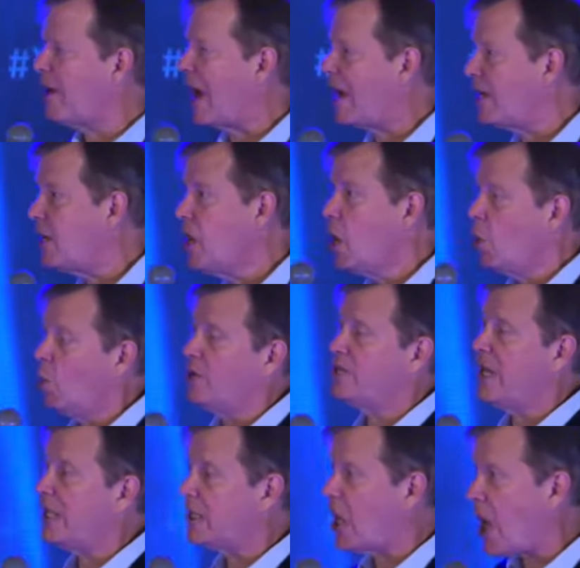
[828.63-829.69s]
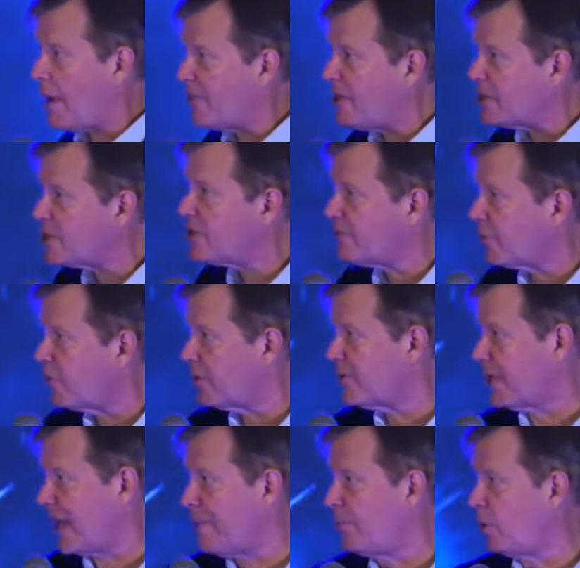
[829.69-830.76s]
Biden was a lobbyist, for
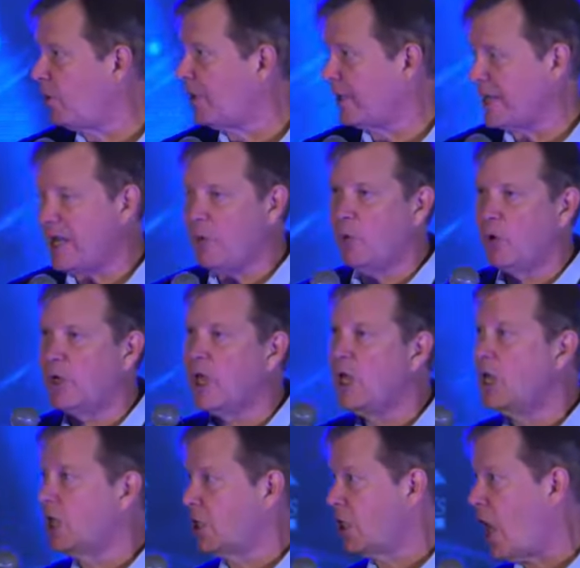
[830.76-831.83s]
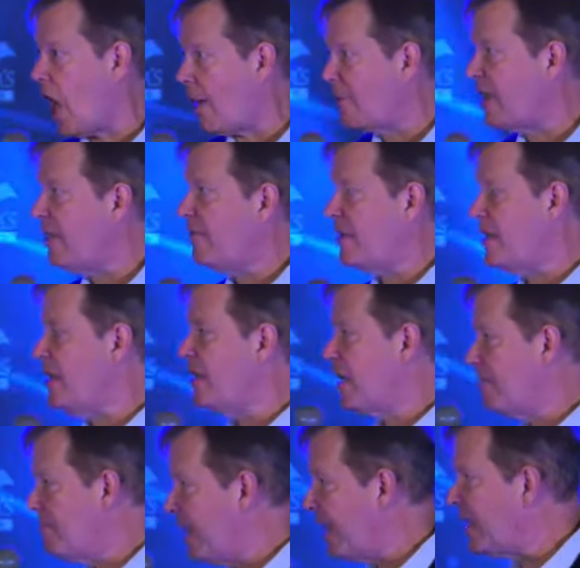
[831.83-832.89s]
example, and he would lobby the
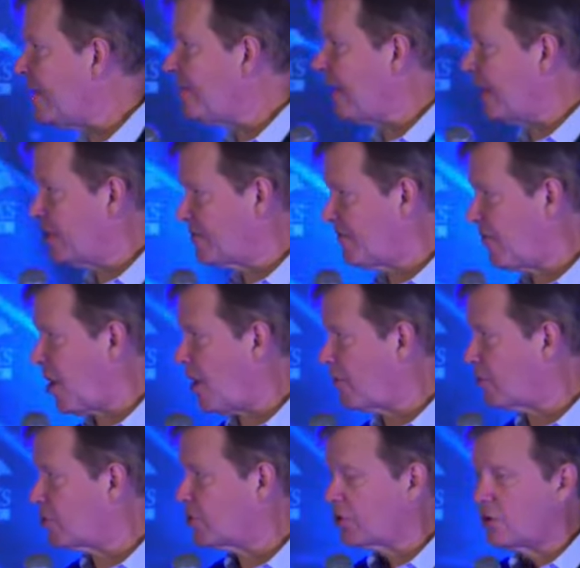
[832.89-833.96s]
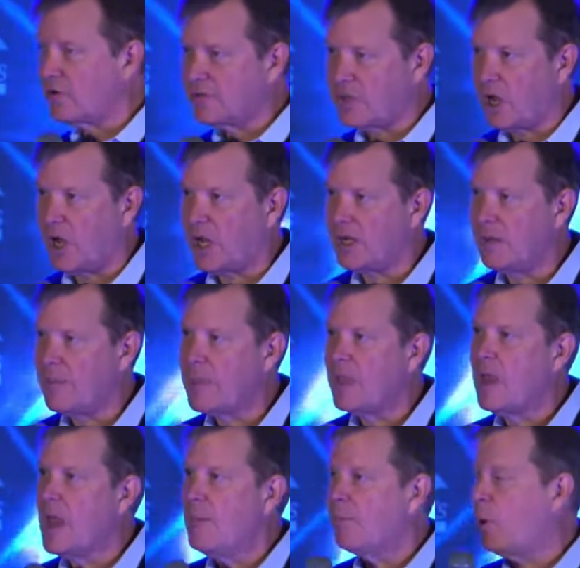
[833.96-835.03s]
committee that his father served on.
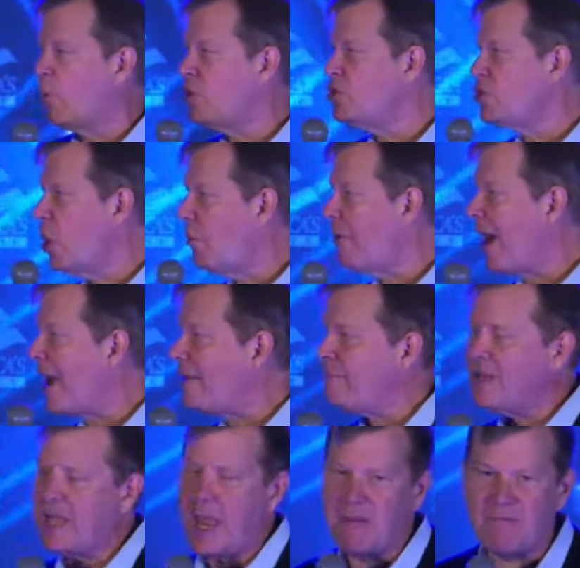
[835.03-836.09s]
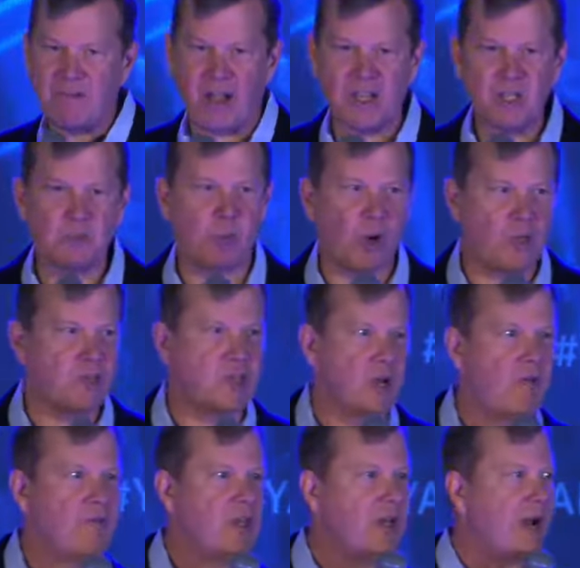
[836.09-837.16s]
But when Joe Biden became vice
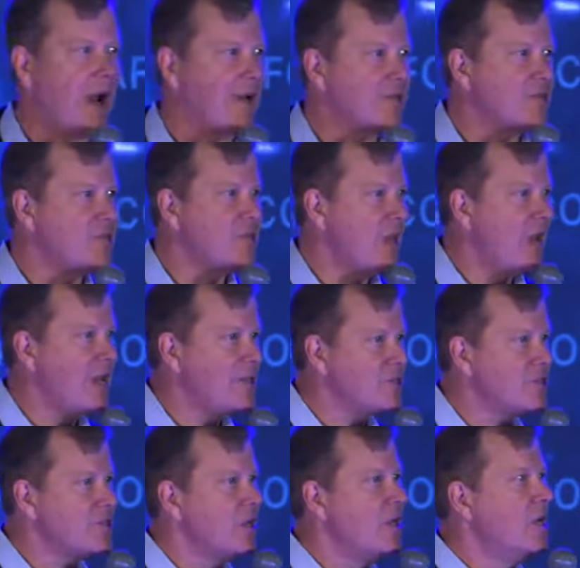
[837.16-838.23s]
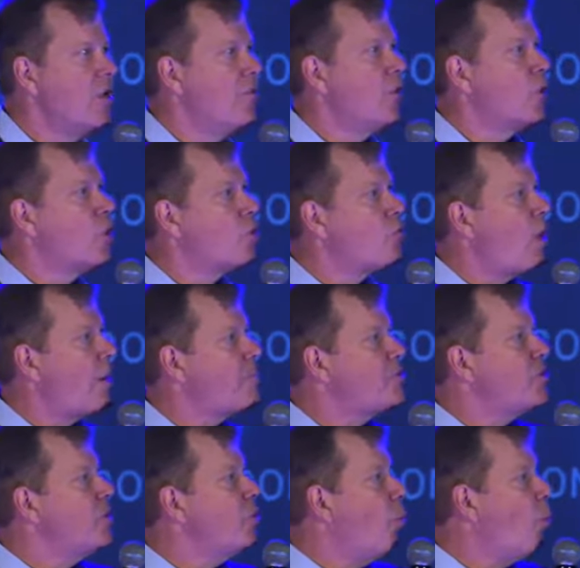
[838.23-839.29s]
president of the United States, the
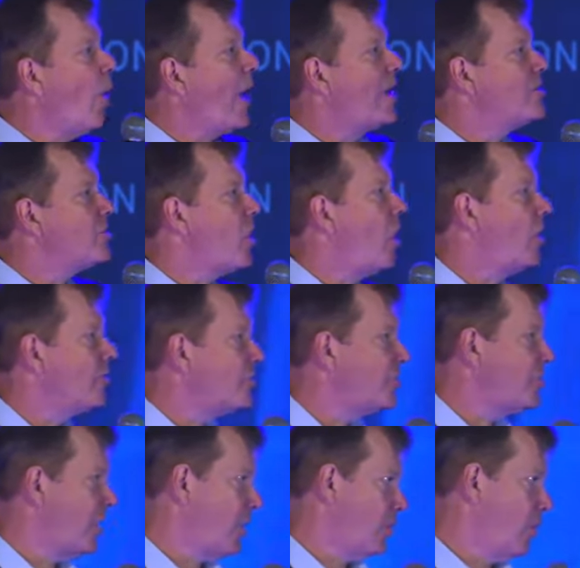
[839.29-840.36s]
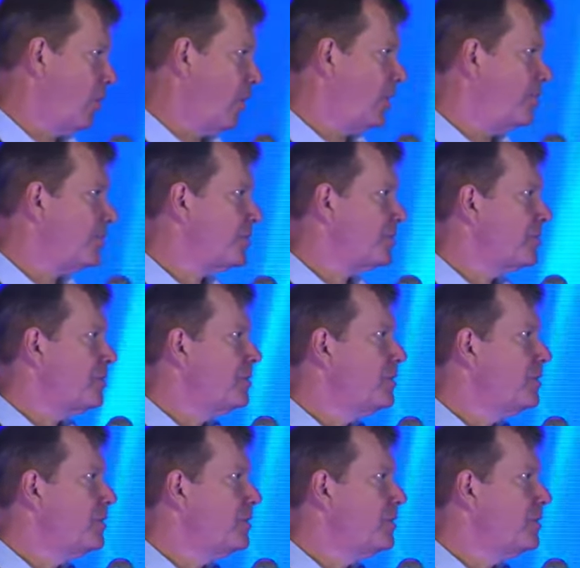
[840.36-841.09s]
corruption went on steroids.